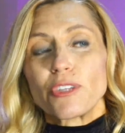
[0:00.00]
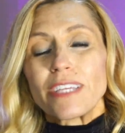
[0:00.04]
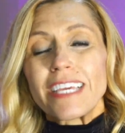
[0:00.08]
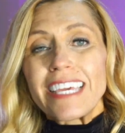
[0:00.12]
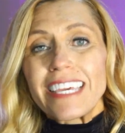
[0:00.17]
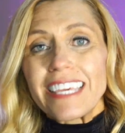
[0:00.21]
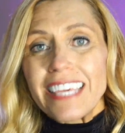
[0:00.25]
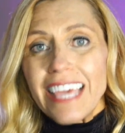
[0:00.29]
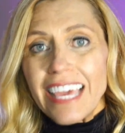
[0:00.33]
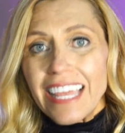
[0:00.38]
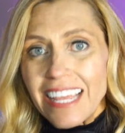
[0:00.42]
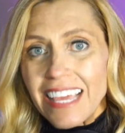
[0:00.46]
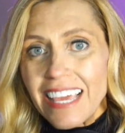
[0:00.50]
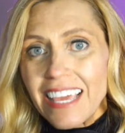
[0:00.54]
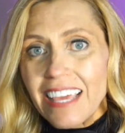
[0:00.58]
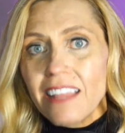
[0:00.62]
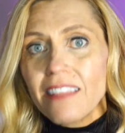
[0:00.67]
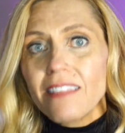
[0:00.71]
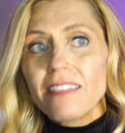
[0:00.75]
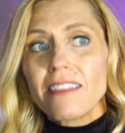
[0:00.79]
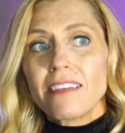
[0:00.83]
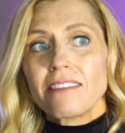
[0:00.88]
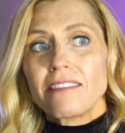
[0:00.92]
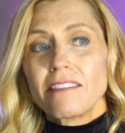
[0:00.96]
get
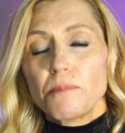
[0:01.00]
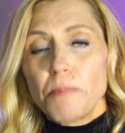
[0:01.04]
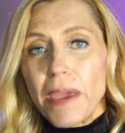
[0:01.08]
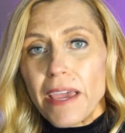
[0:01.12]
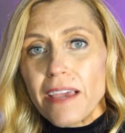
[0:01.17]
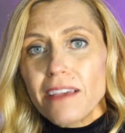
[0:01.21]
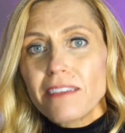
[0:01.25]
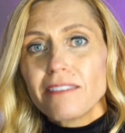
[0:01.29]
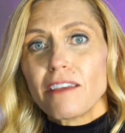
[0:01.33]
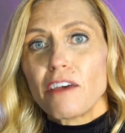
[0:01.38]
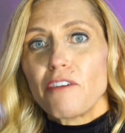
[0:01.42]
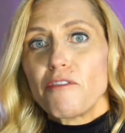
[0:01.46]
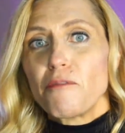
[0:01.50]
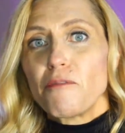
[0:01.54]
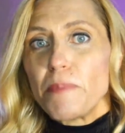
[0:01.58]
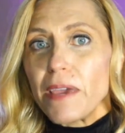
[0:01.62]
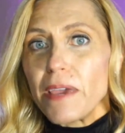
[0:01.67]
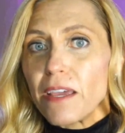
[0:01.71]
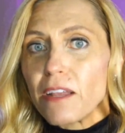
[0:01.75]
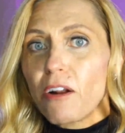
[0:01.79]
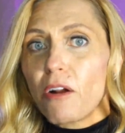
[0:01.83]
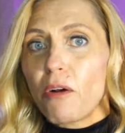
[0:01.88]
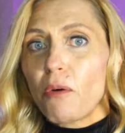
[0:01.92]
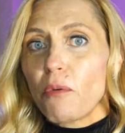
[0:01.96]
in the space of
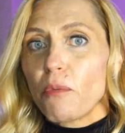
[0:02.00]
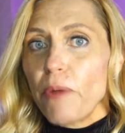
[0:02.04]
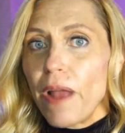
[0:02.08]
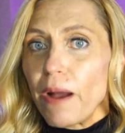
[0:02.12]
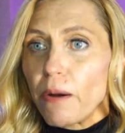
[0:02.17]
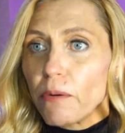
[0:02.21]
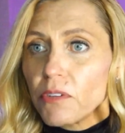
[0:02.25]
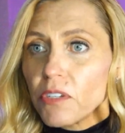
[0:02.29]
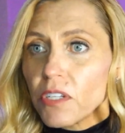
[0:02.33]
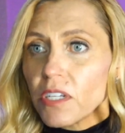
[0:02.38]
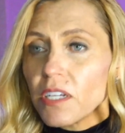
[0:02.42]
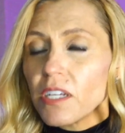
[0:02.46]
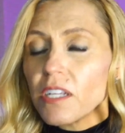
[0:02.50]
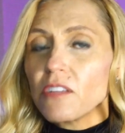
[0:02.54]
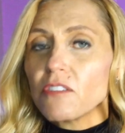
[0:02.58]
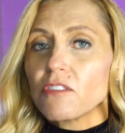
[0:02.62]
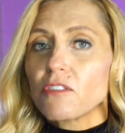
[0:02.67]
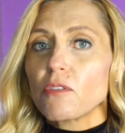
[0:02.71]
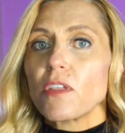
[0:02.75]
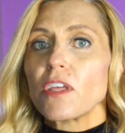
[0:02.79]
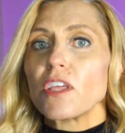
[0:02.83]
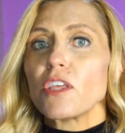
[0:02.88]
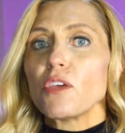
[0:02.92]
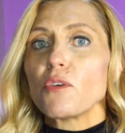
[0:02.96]
being around it
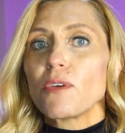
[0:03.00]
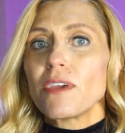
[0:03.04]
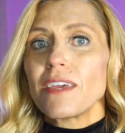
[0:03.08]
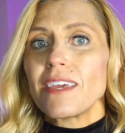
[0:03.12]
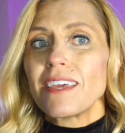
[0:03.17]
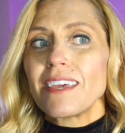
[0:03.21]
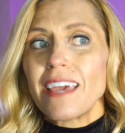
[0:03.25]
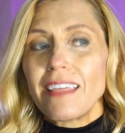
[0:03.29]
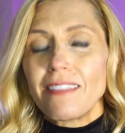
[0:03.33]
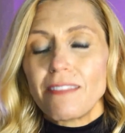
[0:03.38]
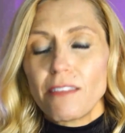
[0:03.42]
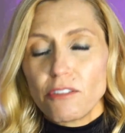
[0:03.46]
so that you can get the